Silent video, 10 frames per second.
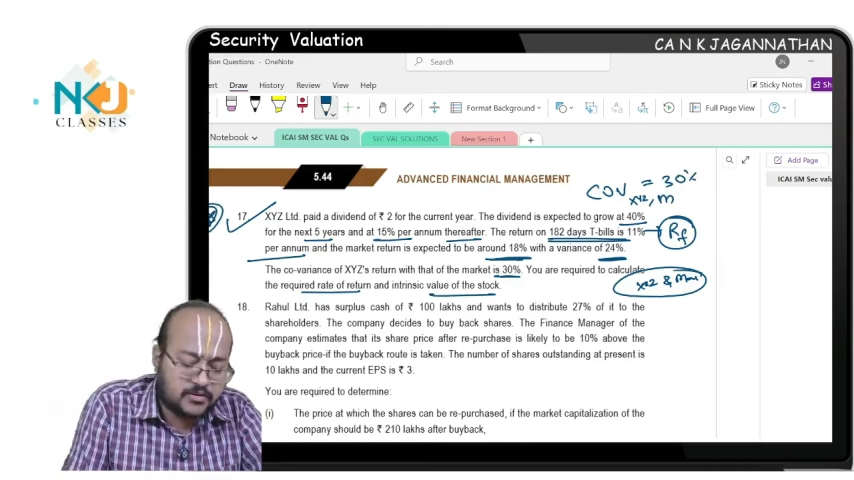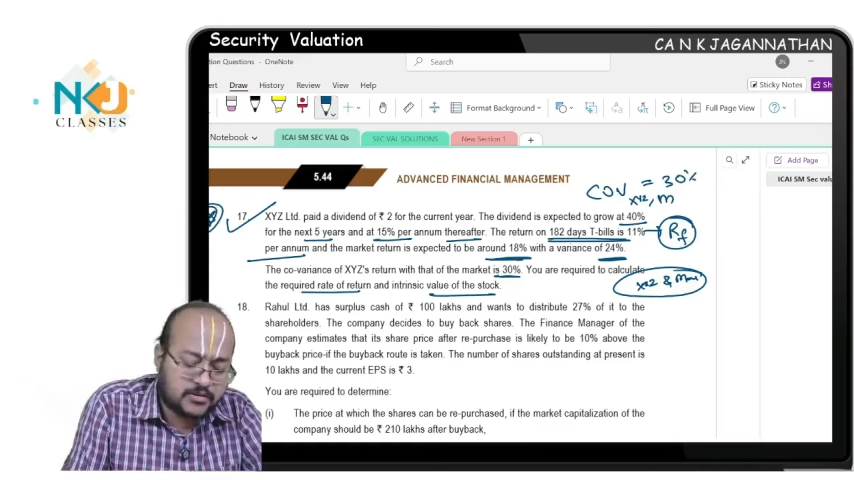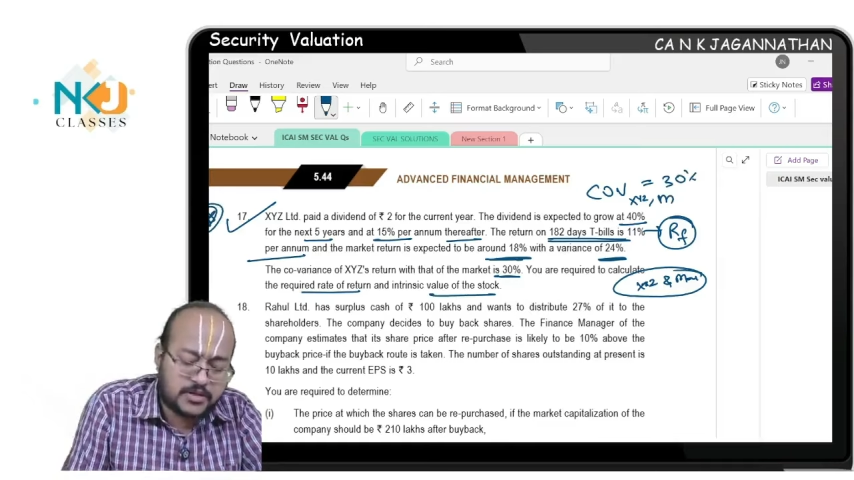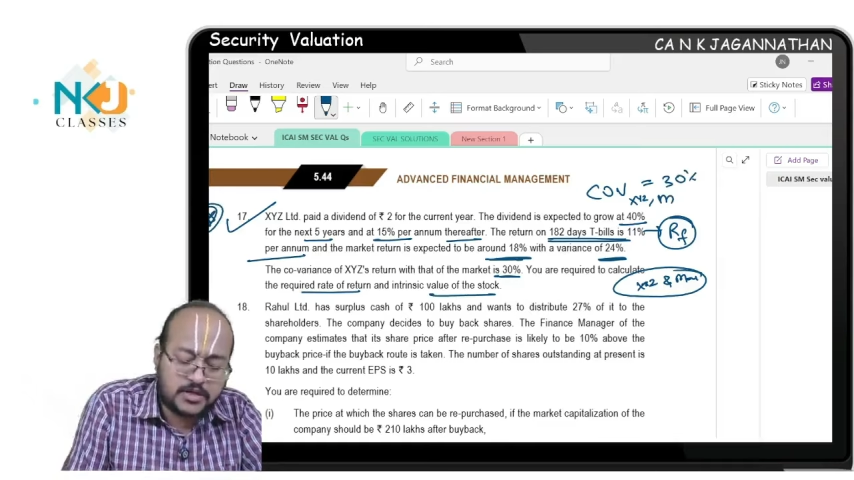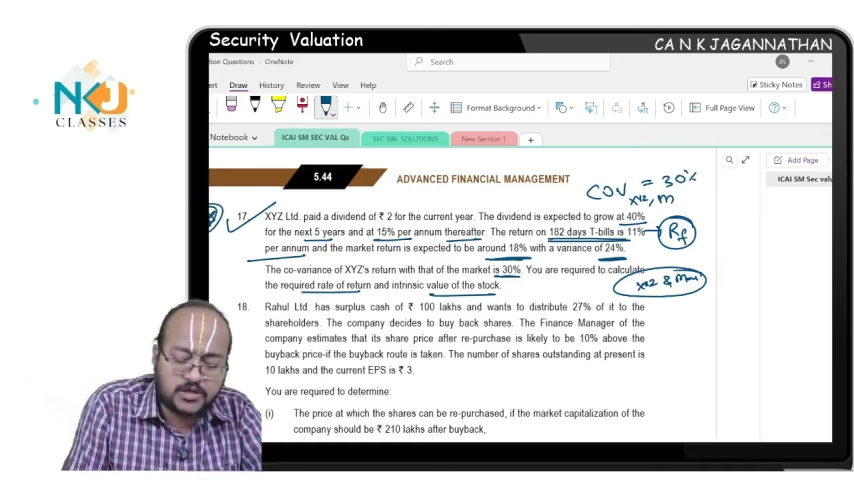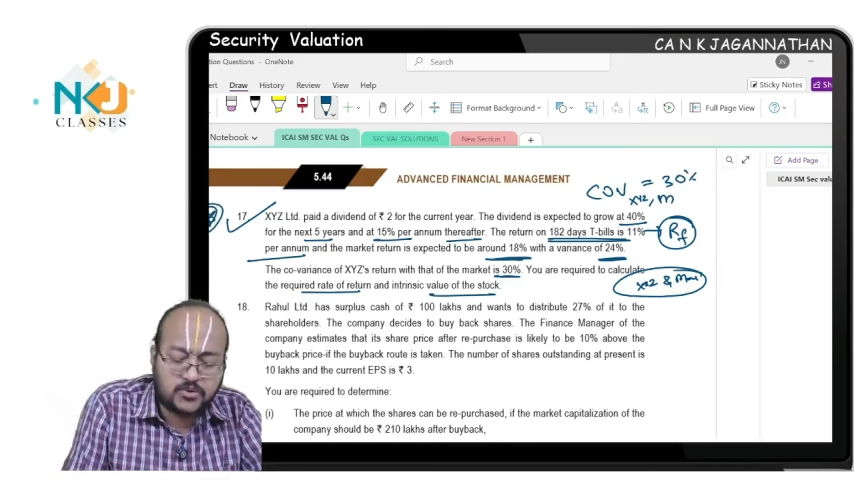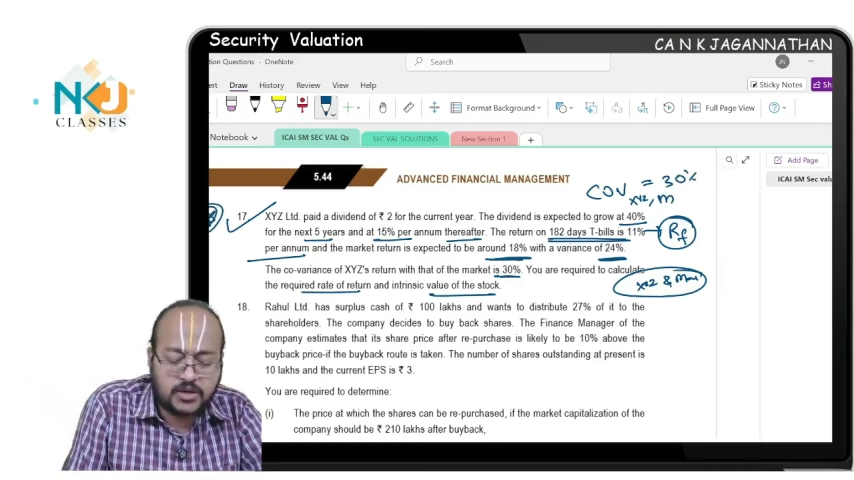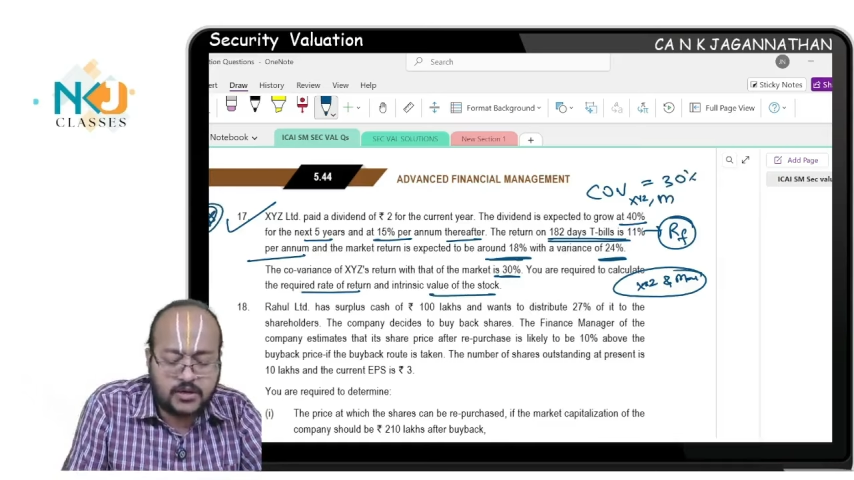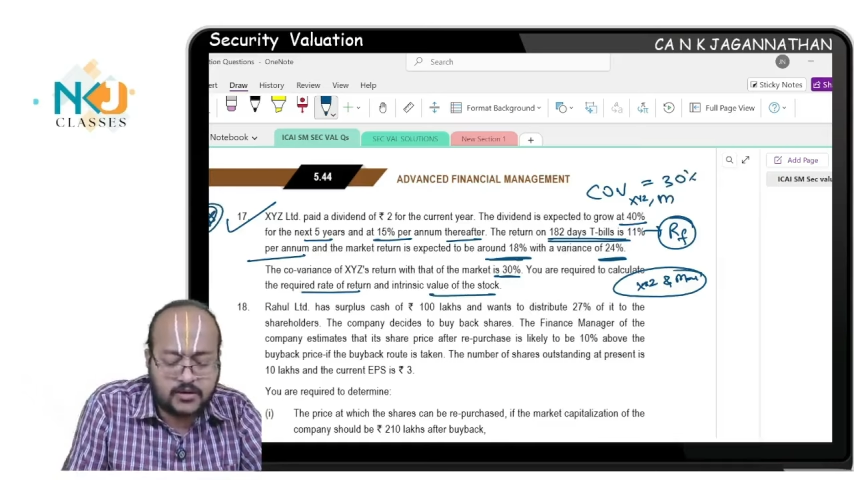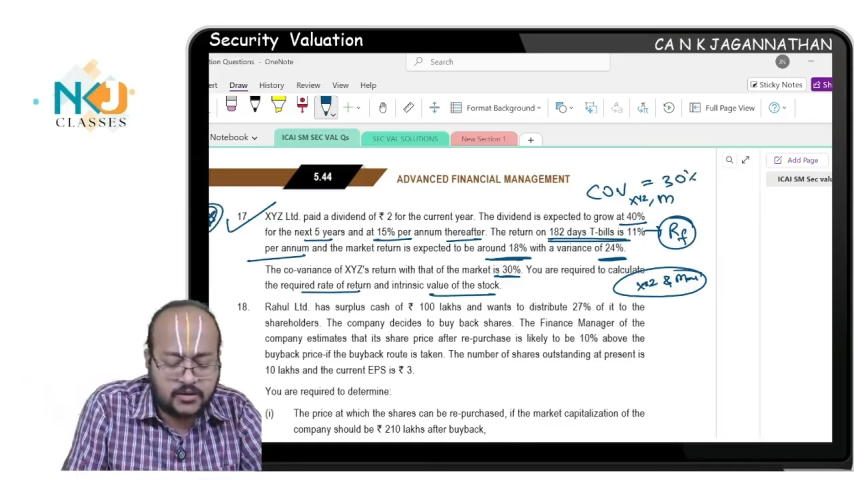The issue
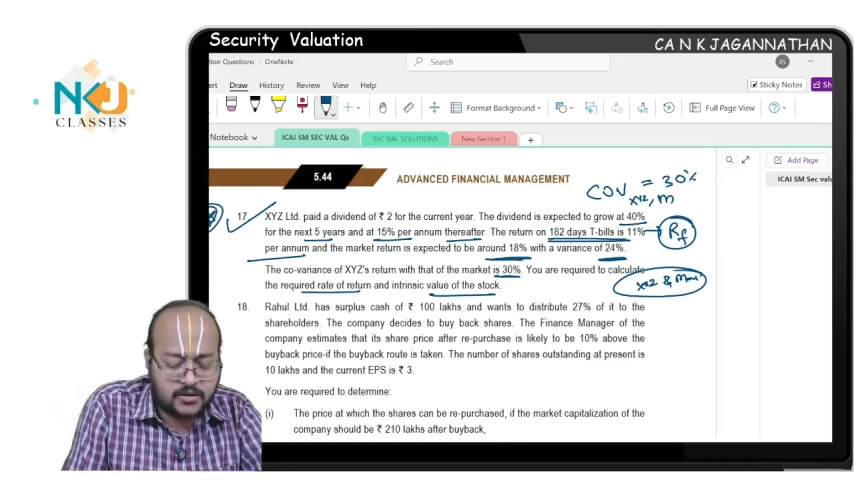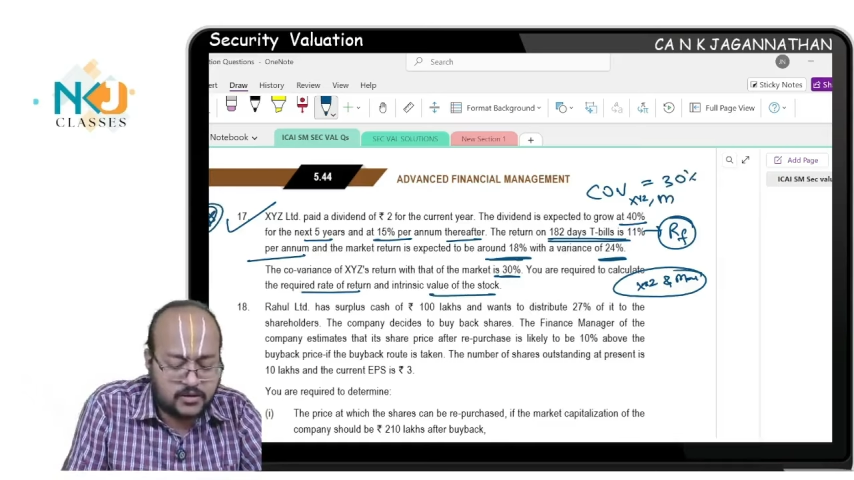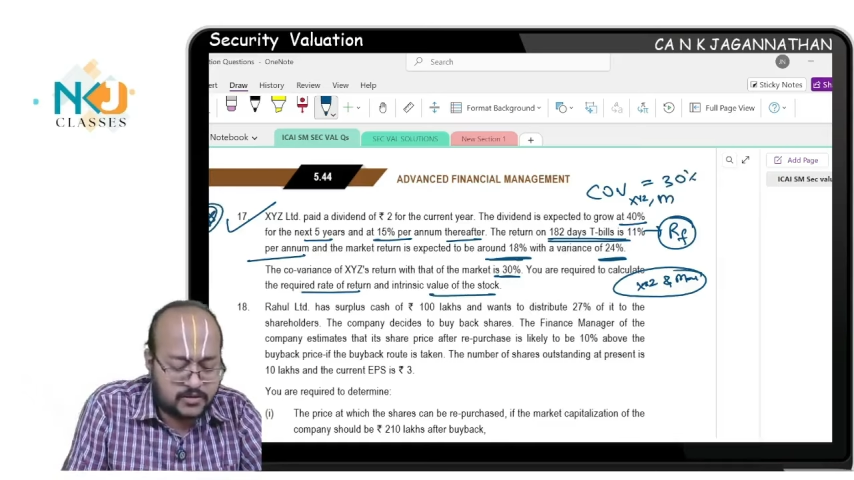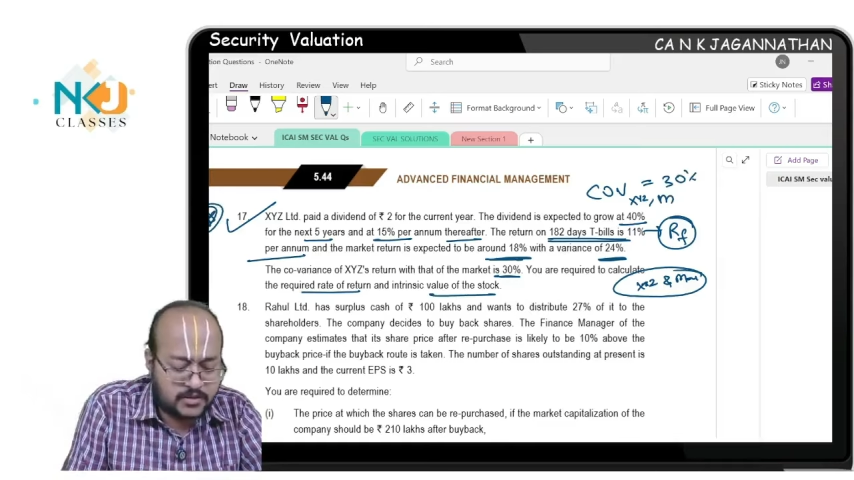under